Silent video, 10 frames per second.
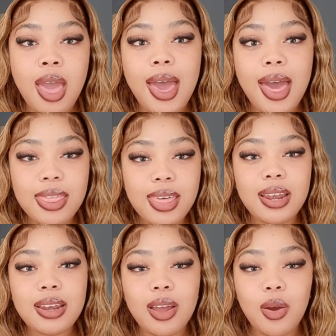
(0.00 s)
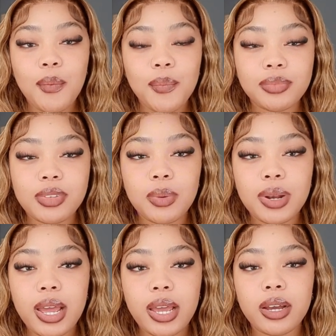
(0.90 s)
And then they were
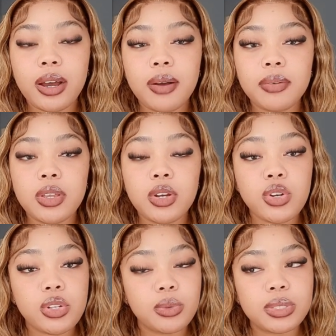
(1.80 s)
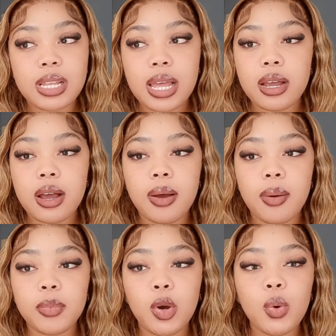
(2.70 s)
like, the nurse was like,
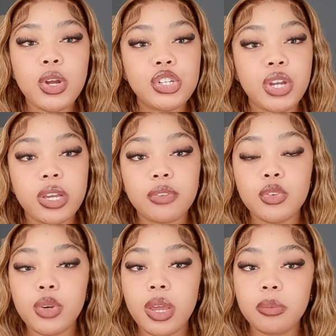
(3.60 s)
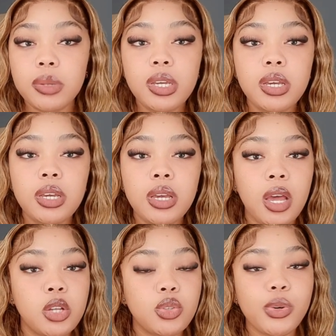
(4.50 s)
go and check if you can pee,
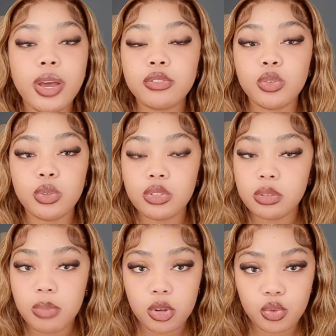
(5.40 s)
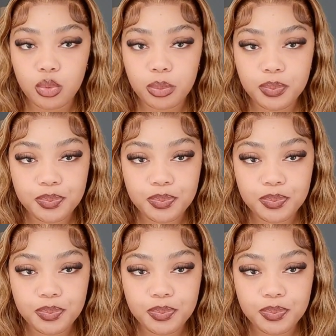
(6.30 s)
so you have to go to the bathroom.